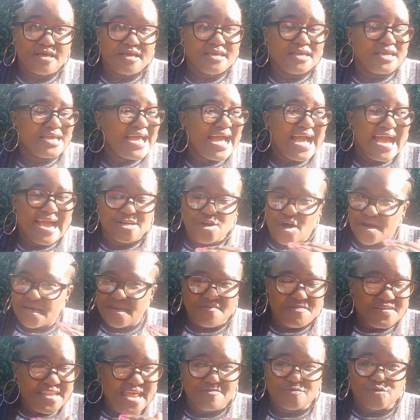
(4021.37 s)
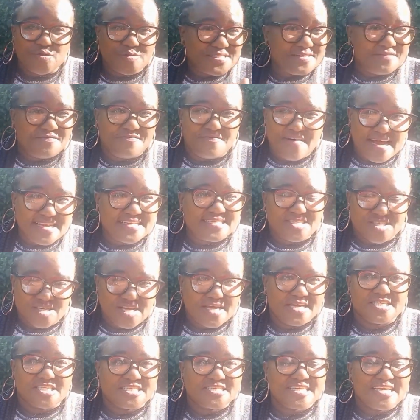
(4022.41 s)
I don't even have to define
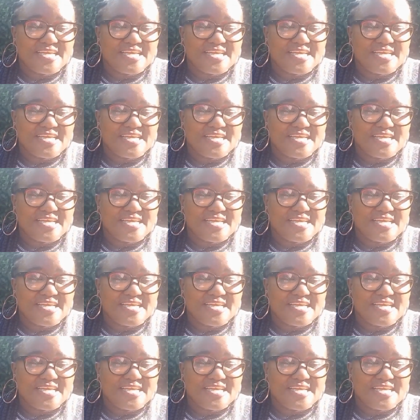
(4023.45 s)
trash.